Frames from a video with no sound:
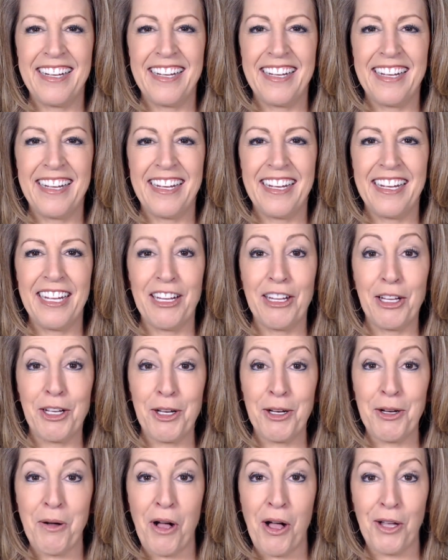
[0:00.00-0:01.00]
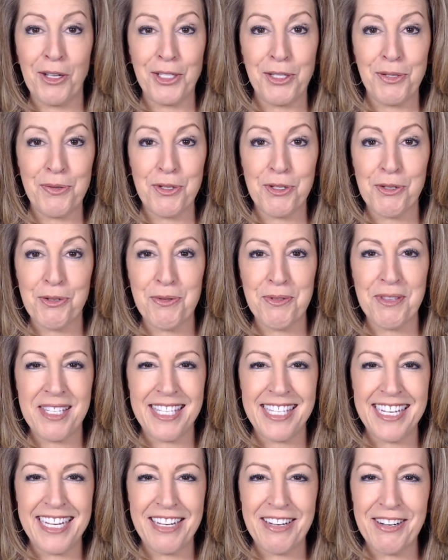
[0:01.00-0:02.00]
Hello, all you truth
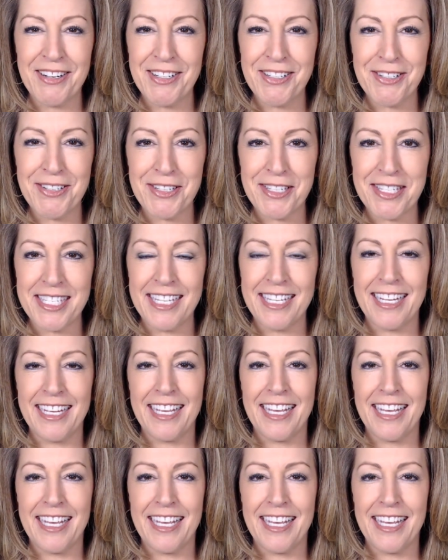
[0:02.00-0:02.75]
seekers.